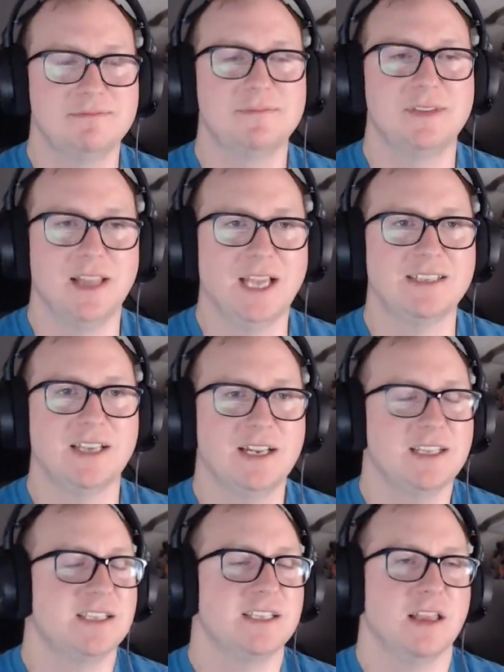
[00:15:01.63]
like I said,
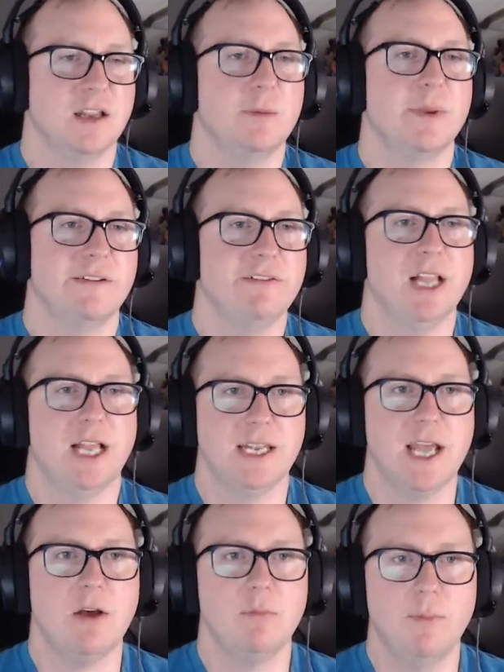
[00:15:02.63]
it's a little bit of a
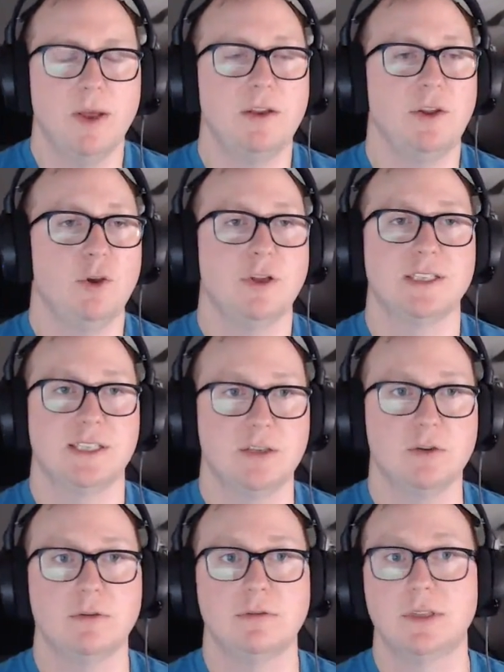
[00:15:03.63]
letdown, but you can
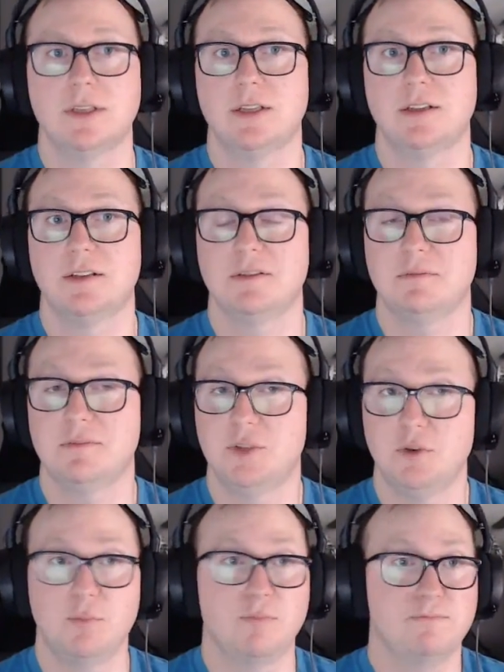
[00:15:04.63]
still
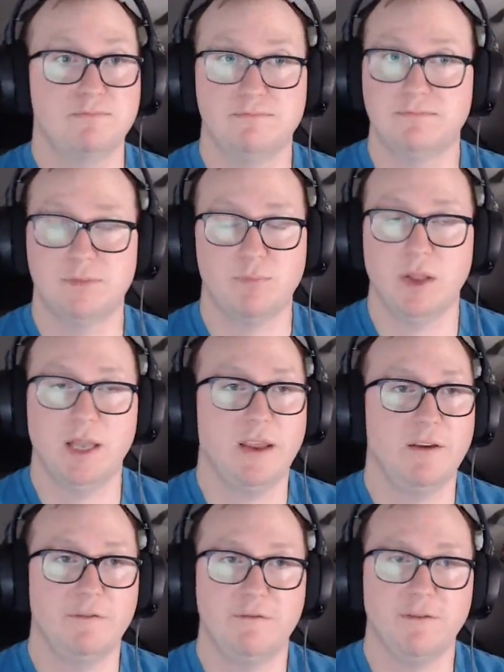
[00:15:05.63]
do plenty
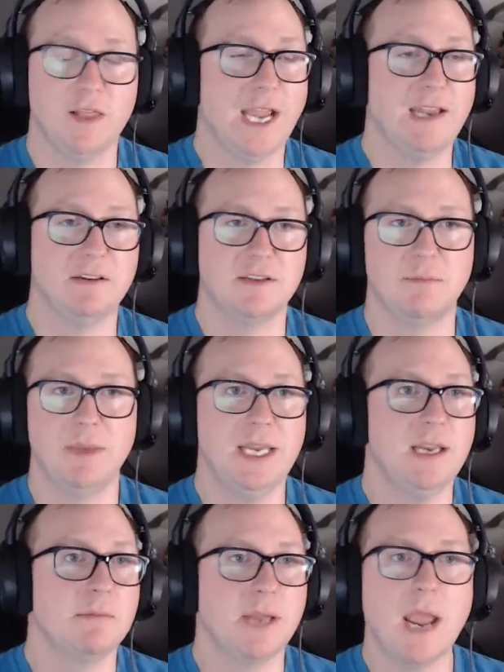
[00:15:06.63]
of light to
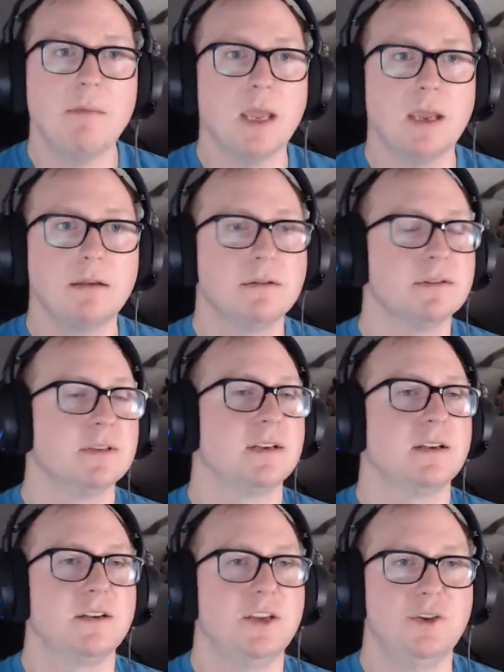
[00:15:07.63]
medium gaming.
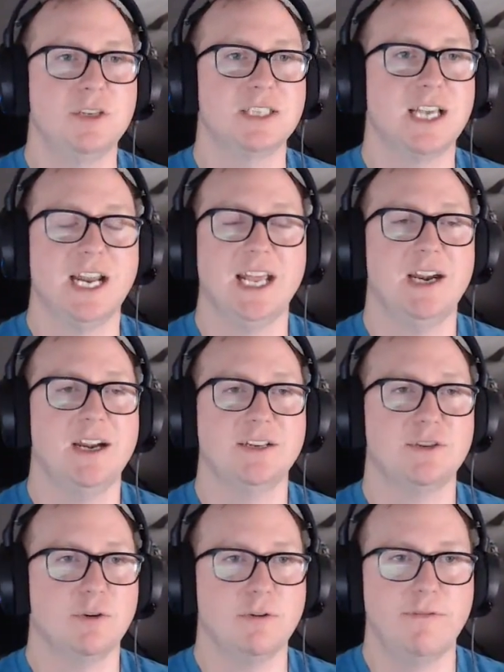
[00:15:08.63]
You just got to get an
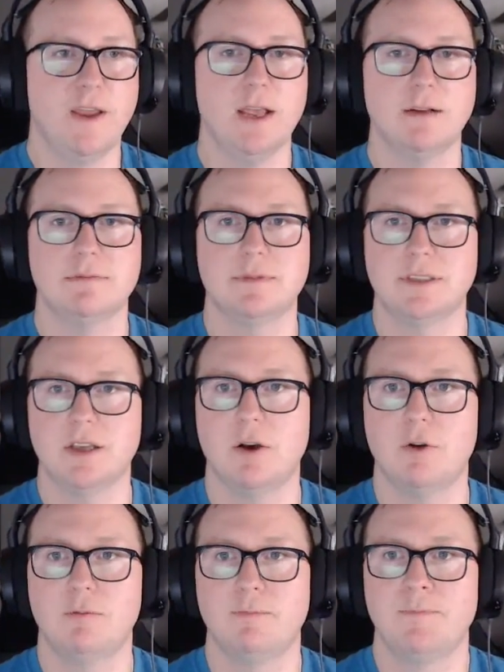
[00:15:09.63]
external fan.
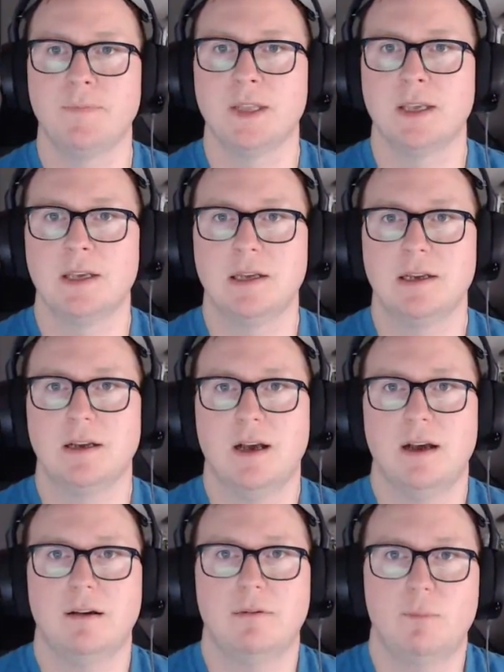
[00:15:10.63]
So,
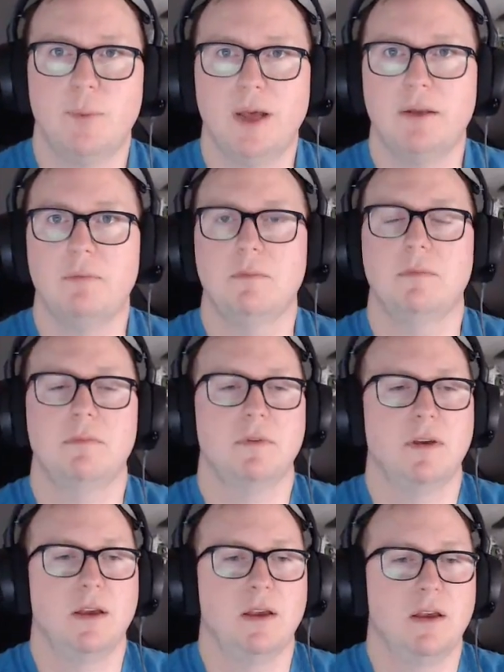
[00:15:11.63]
but
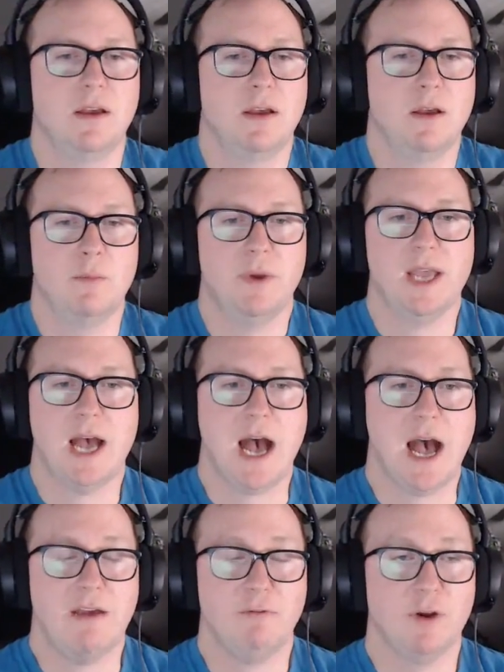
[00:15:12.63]
yeah,
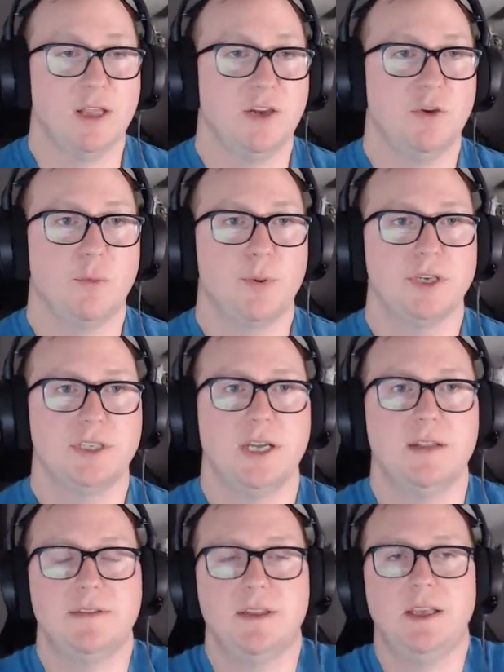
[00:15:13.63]
I really do
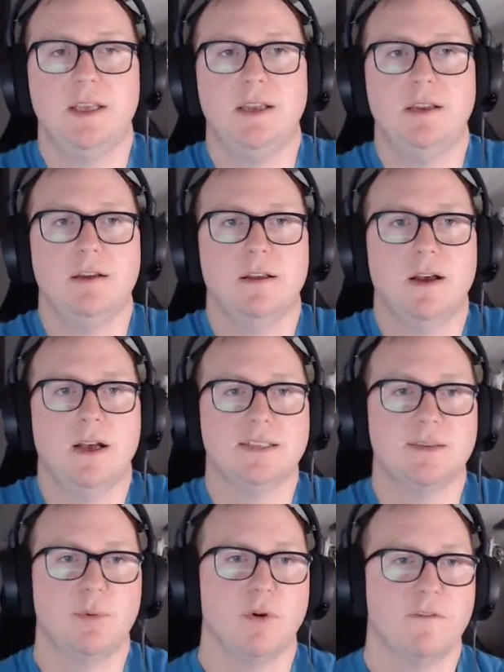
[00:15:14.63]
appreciate the
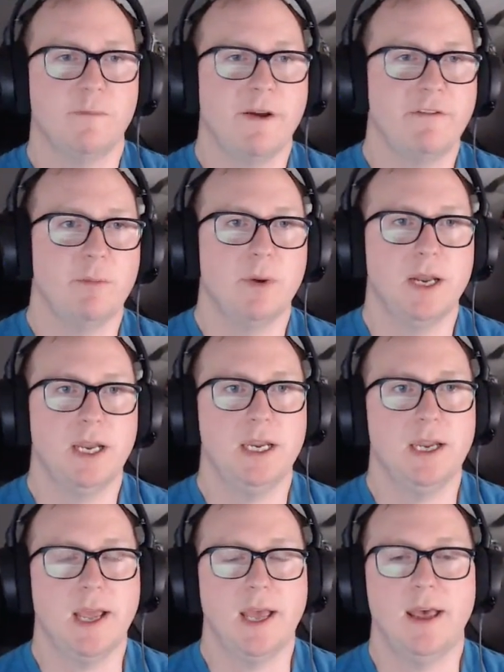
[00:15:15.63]
support from everybody,
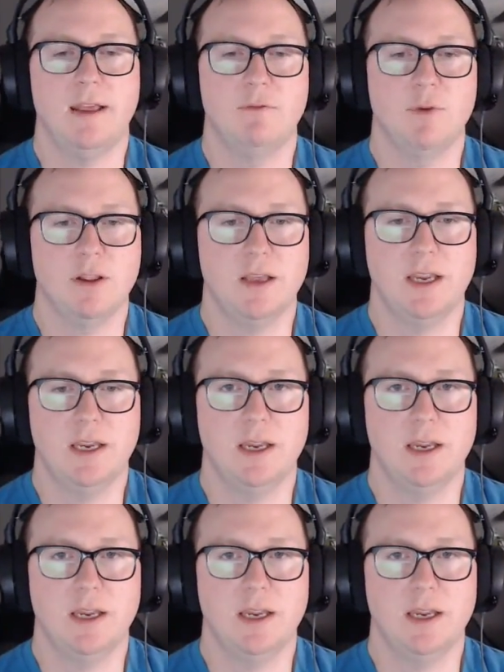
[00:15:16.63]
and really,